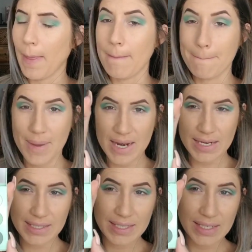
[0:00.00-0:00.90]
Mint
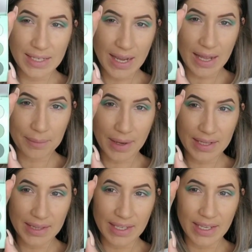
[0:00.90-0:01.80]
Tea on my
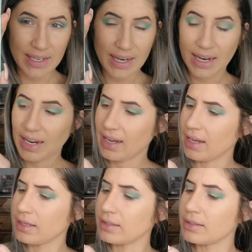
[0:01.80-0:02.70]
lid
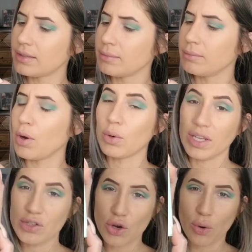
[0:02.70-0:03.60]
and
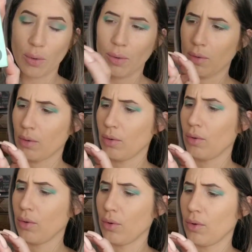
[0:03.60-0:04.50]
Mojito
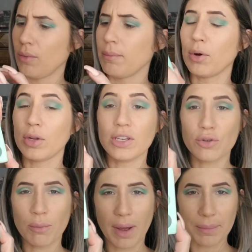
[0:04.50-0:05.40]

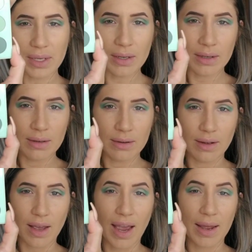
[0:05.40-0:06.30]
Mami
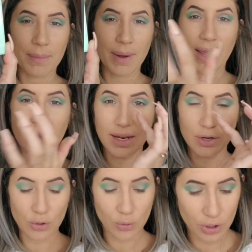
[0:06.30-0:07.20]
on my
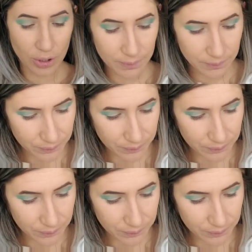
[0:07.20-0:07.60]
inner corner.